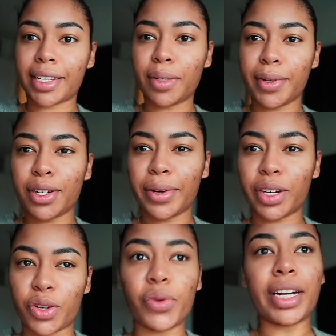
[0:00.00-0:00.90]
he's been doing
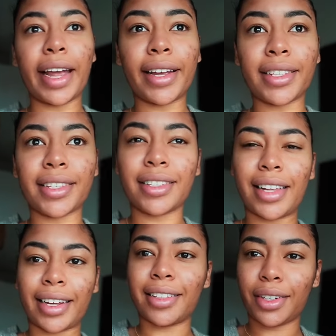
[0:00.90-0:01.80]
two-a-days.
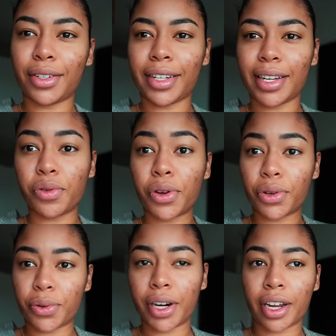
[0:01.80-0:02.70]
Like, literally, he'll go to
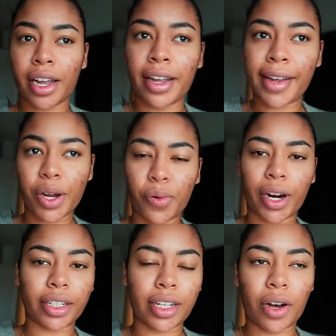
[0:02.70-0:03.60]
work, he
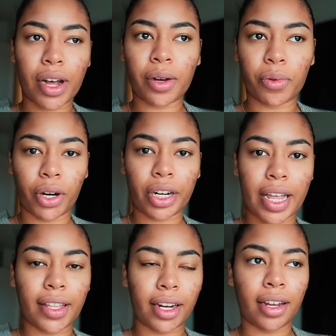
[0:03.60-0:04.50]
works out at work,
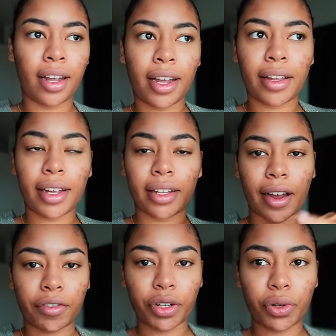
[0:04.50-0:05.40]
and then in the
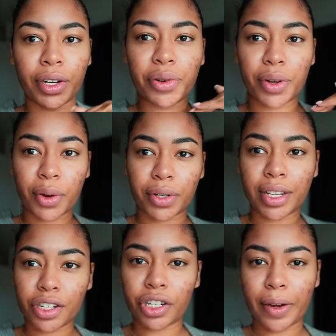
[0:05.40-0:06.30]
afternoon he'll go to
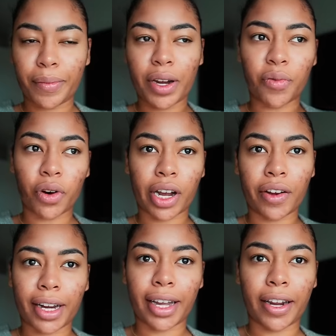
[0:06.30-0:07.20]
the gym and work
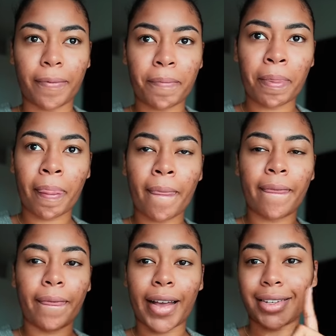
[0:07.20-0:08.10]
out again.
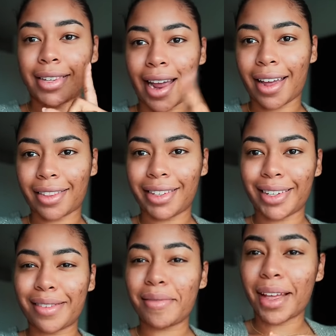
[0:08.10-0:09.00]
That's an
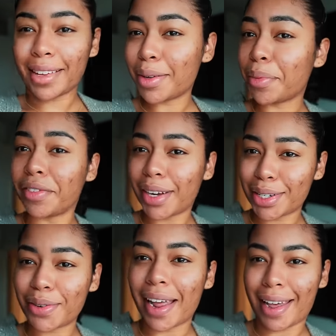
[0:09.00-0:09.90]
athlete. That's a
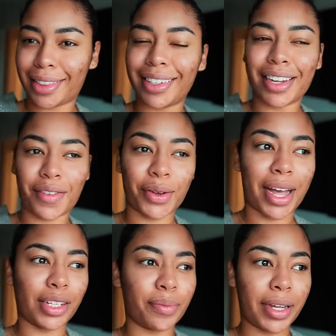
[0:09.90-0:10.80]
professional athlete, if you
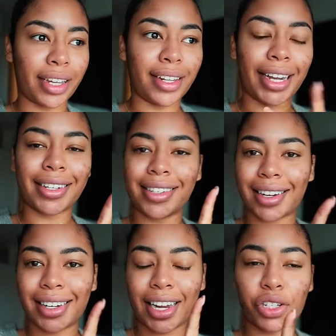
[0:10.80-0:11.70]
ask me. Like,
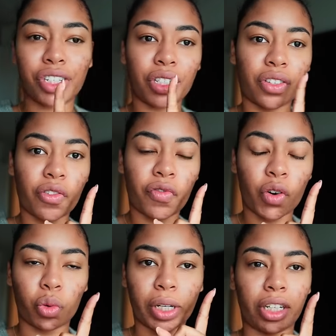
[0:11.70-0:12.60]
dedication is
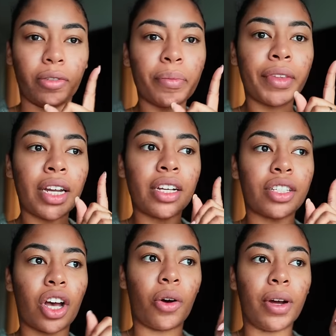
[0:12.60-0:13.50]
for real.
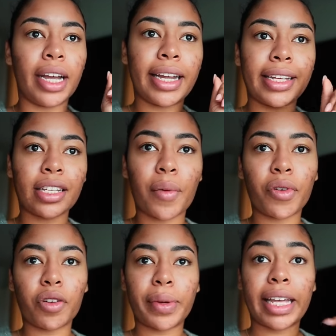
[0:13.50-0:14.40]
So he's coming
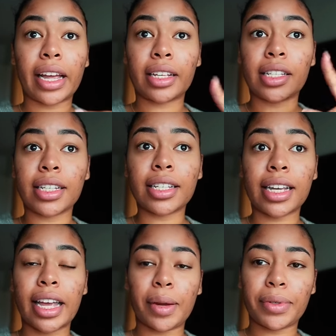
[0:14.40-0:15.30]
with me. Since he has a
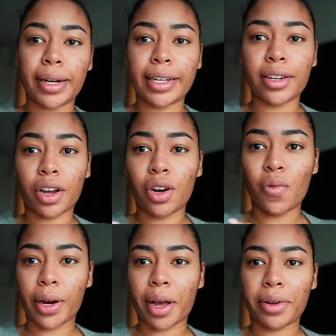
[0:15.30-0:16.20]
game today, he's not going to
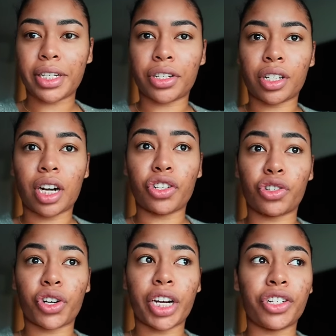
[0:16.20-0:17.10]
work out. He's just going to
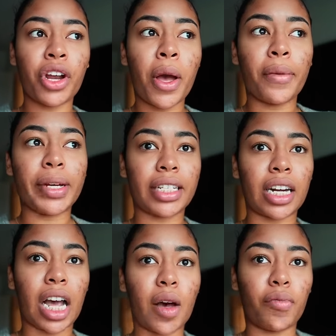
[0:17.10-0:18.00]
stretch, but he's
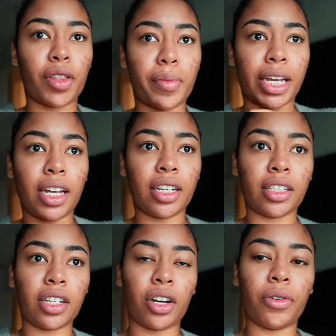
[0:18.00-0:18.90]
going to come with me
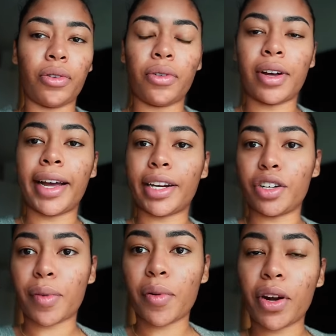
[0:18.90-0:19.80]
so I can
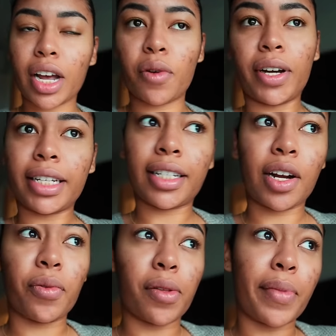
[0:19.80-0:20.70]
do my workout while he's
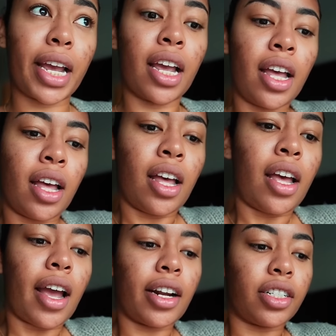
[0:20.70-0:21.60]
there with me
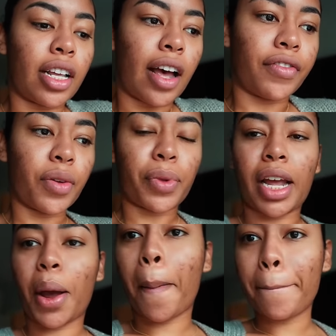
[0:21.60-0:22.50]
and just have some
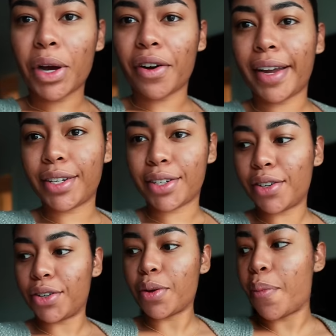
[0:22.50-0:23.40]
like motivation
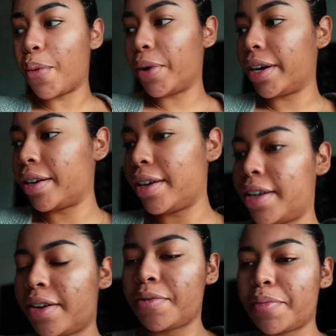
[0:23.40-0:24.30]
or support
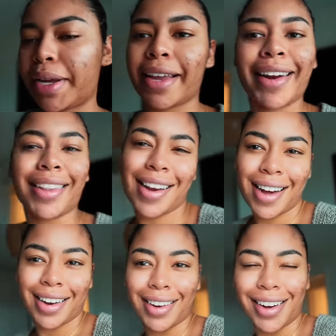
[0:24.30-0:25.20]
with me. Not that I
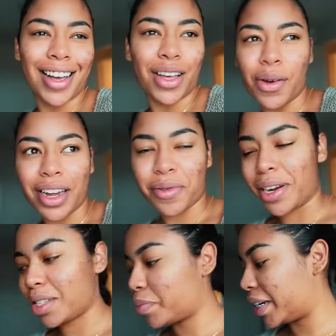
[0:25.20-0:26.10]
need it. I'd go
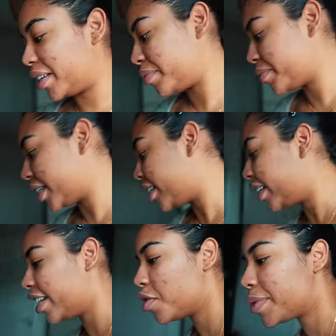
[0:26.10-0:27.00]
anyways, but
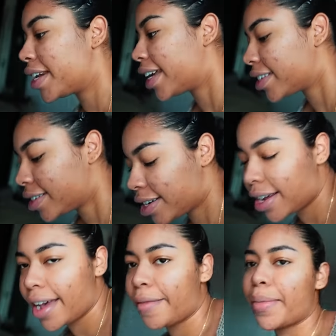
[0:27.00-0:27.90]
it'll be nice to
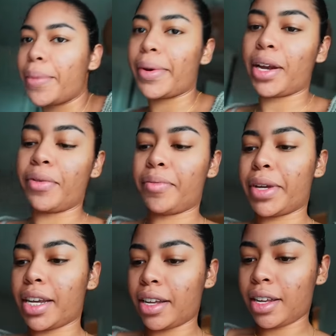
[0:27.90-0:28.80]
have my man with
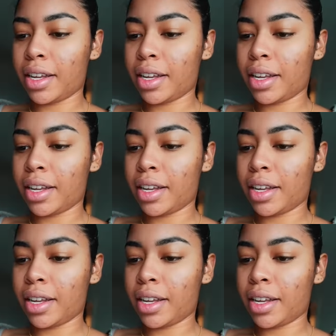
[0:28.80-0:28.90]
me